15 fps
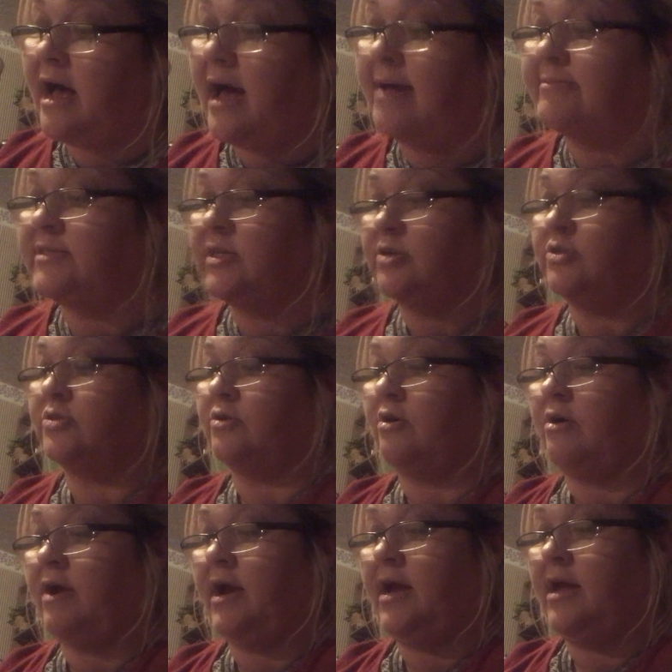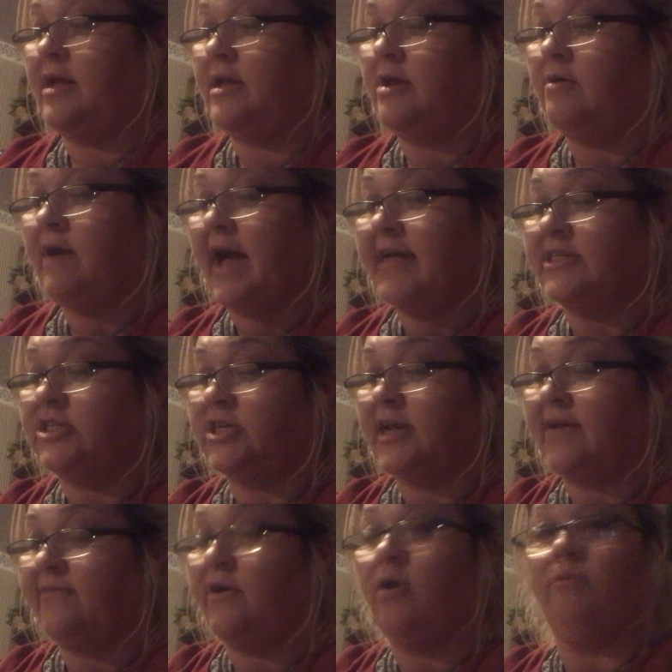I'm so sorry. You guys should
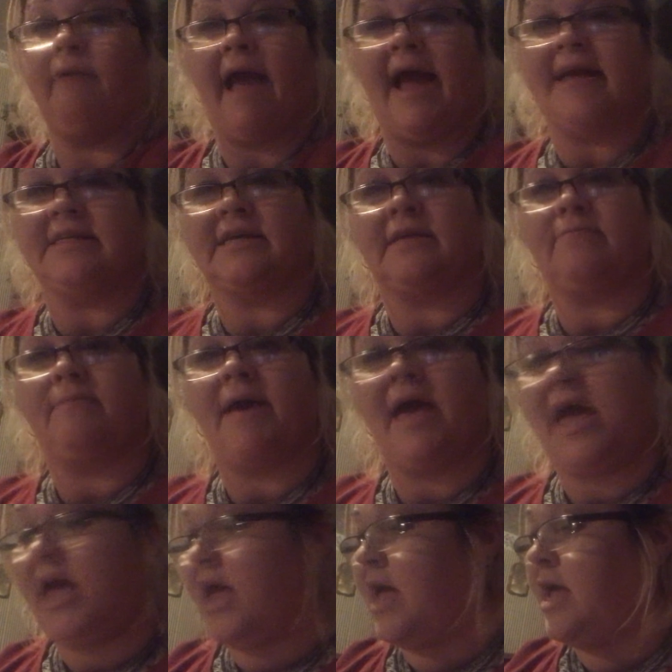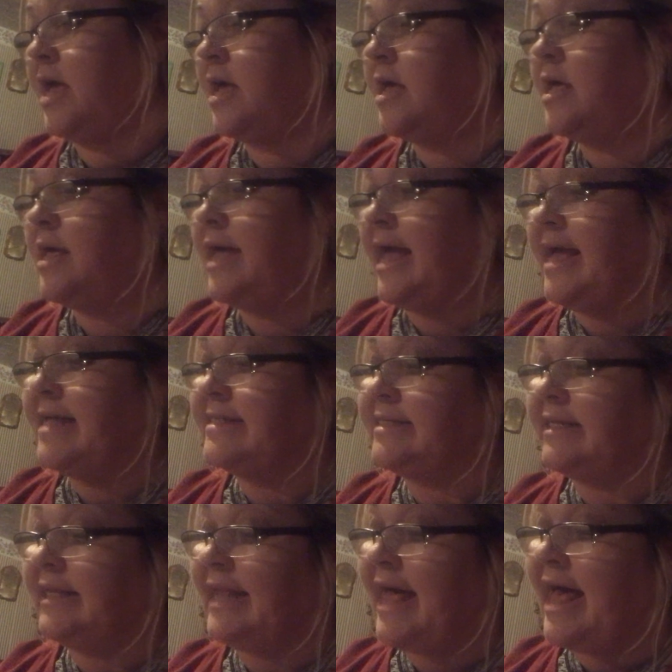have corrected me. It's
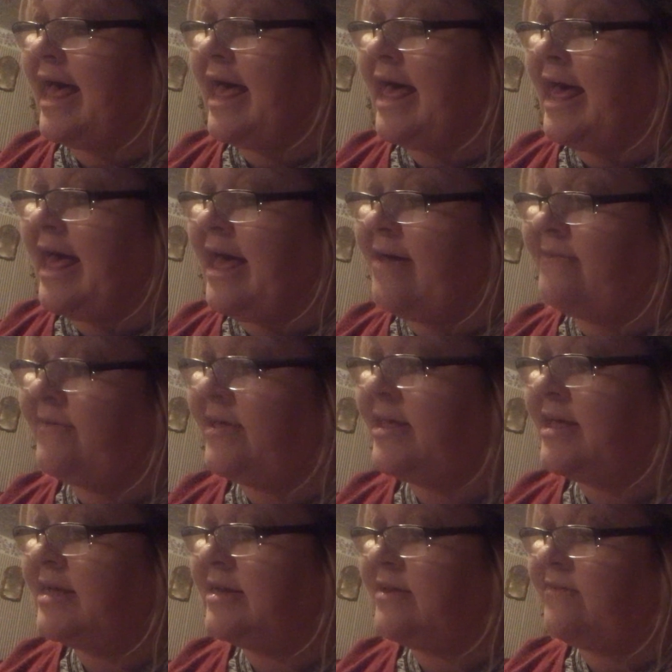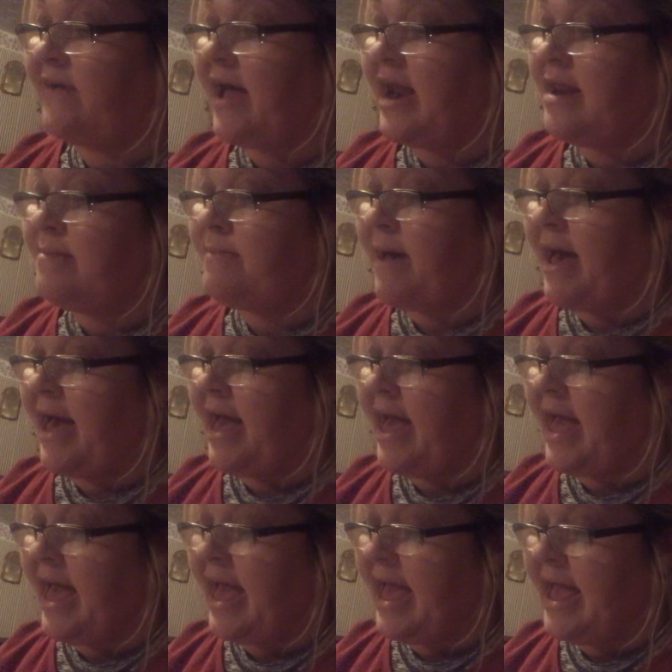love divided by
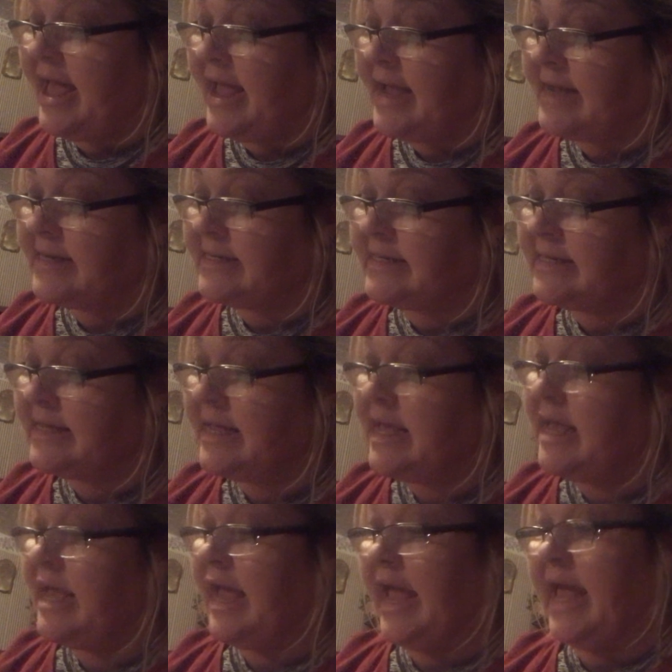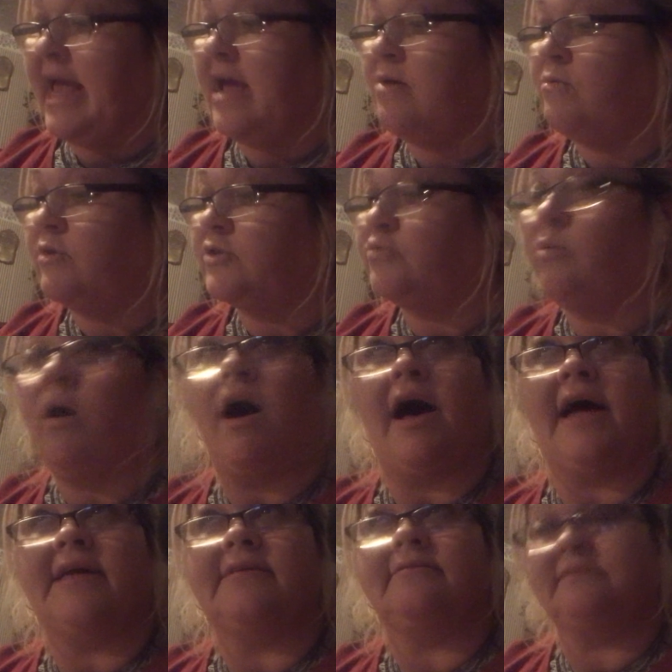hate equals
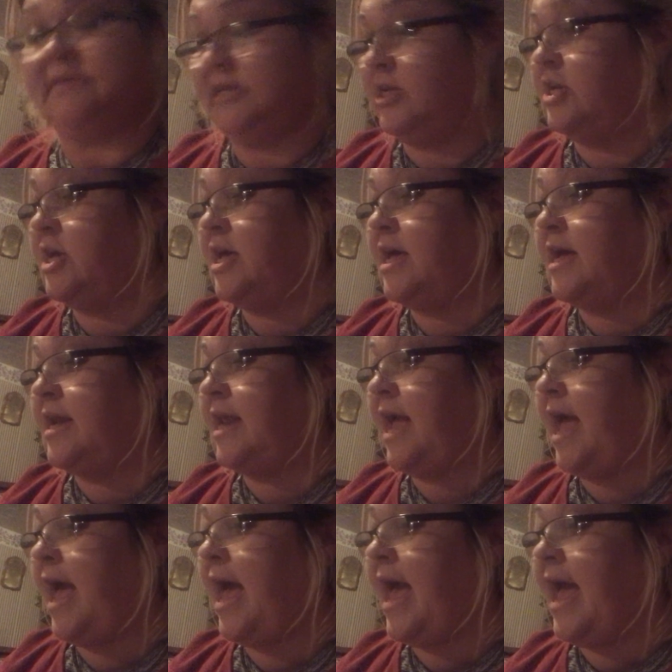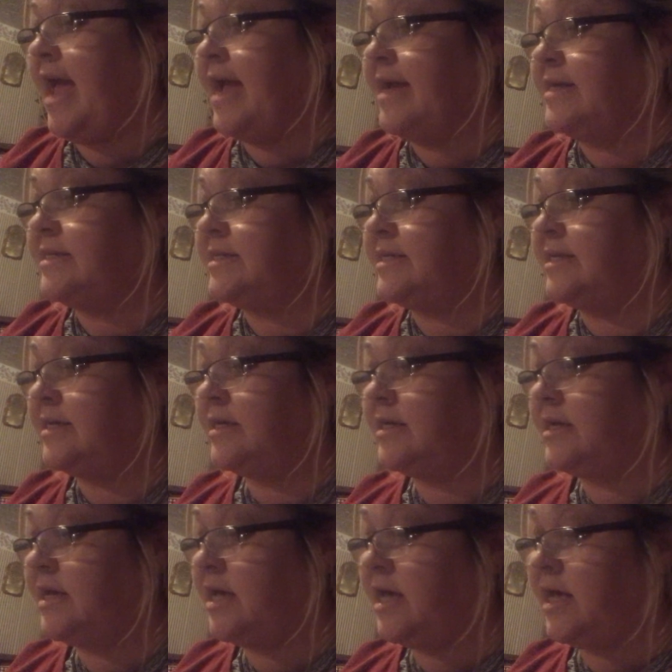what? Good. Hate.
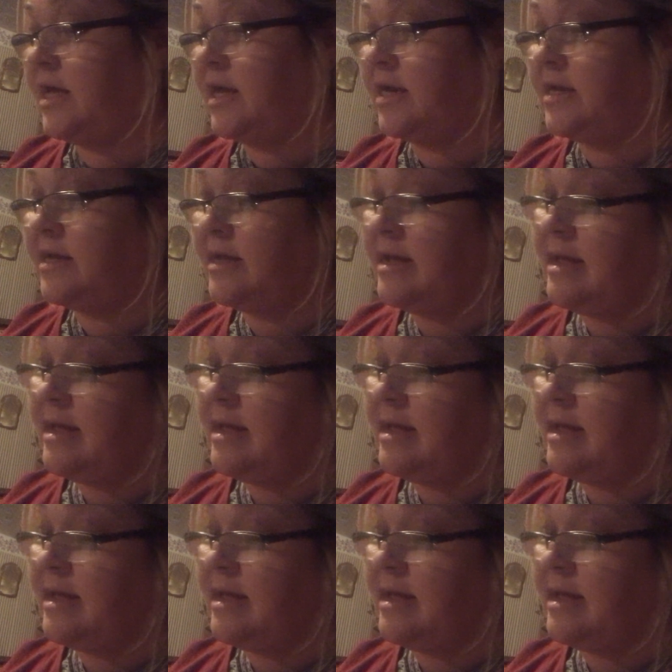Good.